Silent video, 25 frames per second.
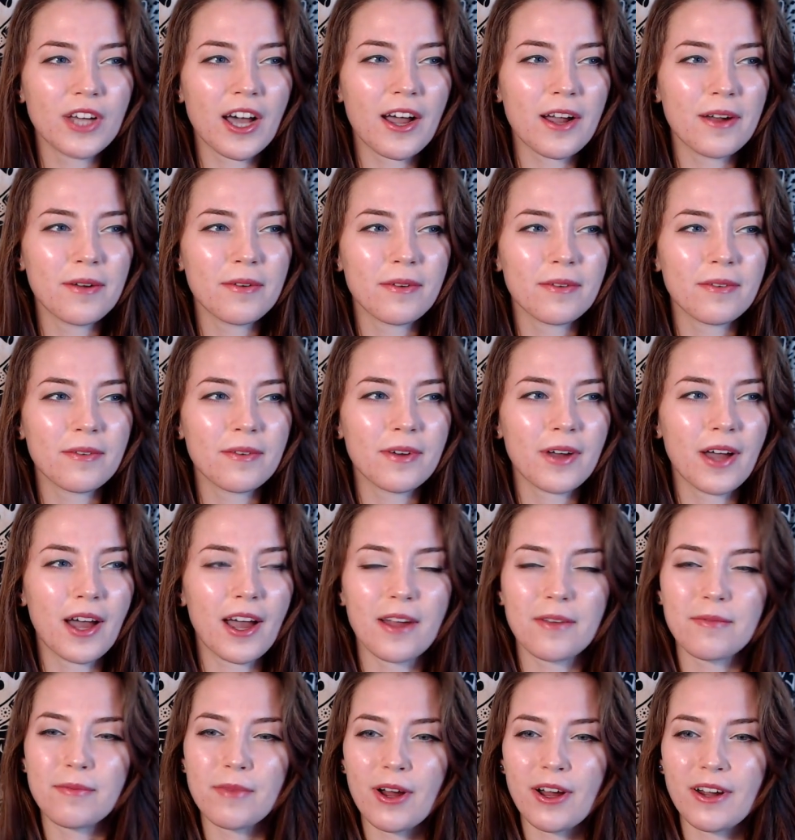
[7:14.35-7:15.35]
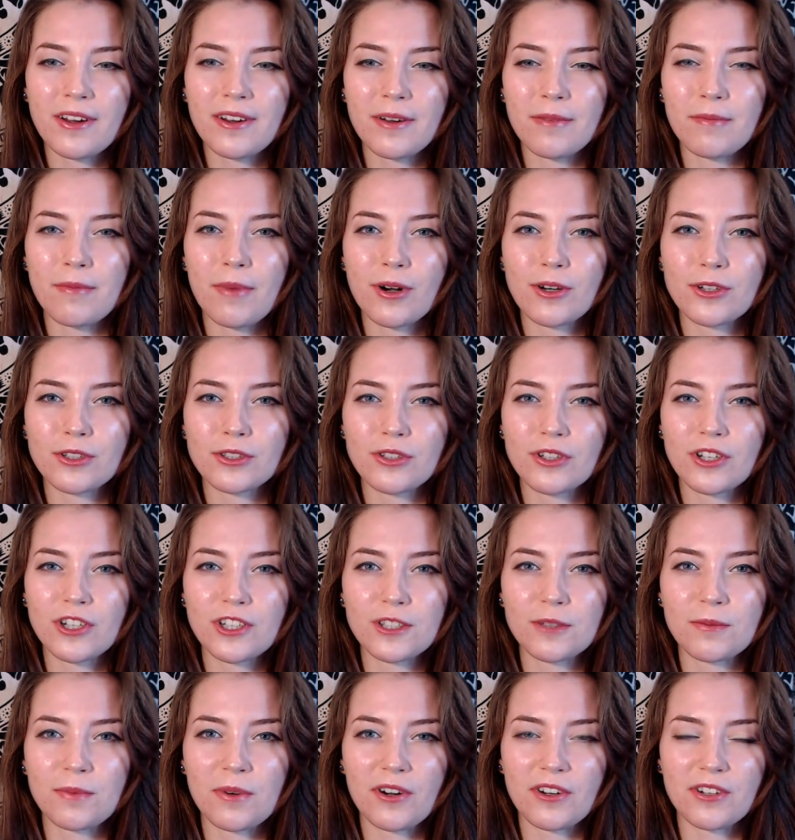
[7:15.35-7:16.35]
I'm not a martial
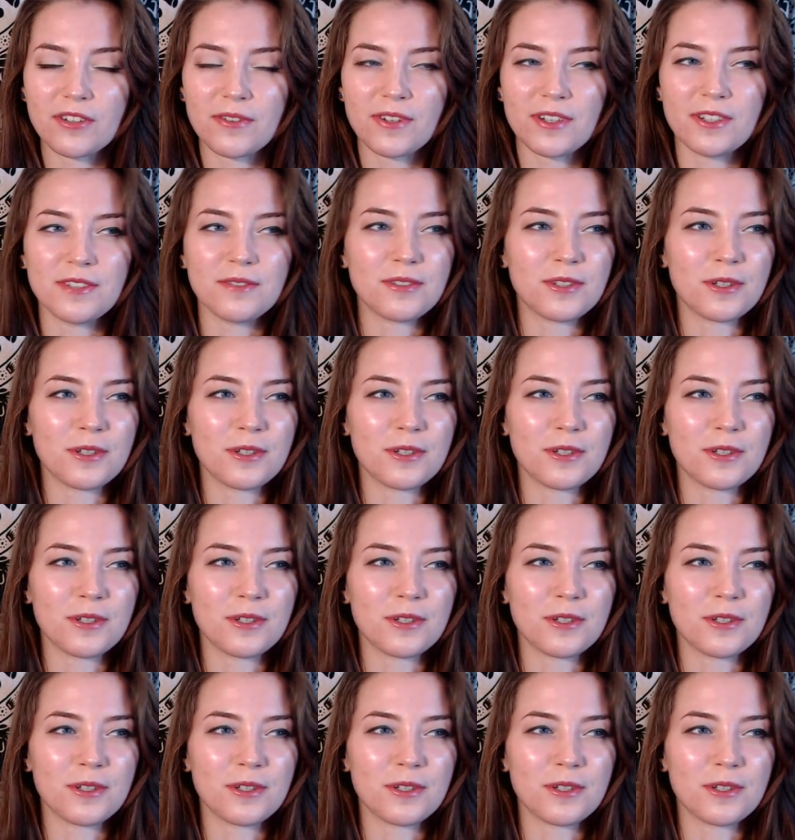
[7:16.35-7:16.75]
arts person,